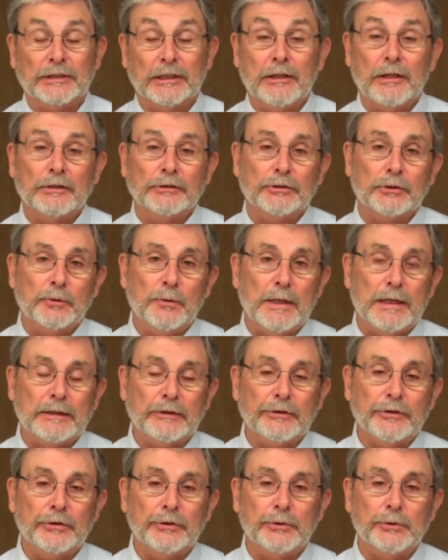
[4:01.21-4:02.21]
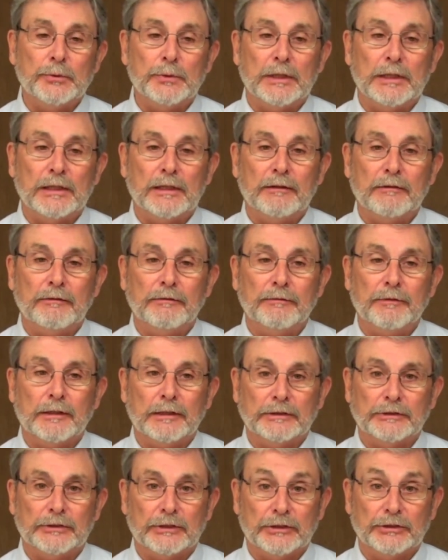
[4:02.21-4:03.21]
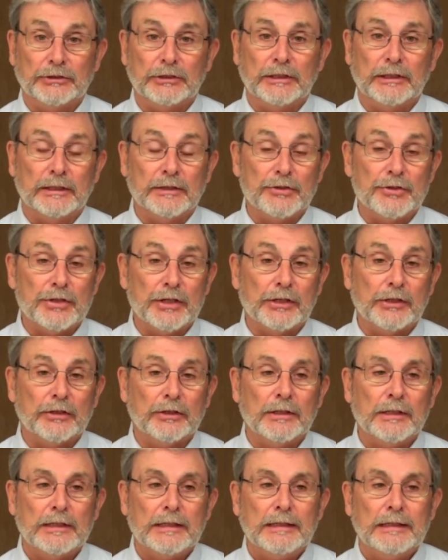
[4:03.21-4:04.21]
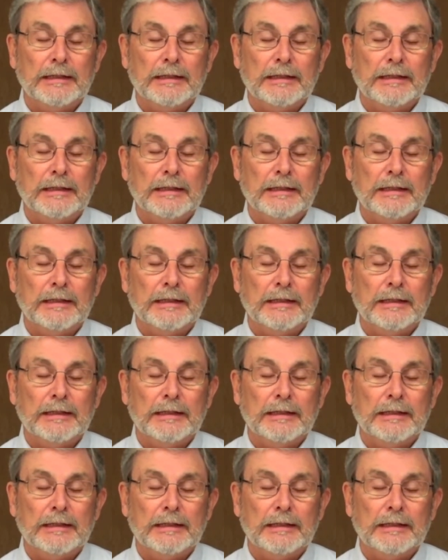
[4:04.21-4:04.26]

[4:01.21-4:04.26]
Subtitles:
They'll also want to very seriously consider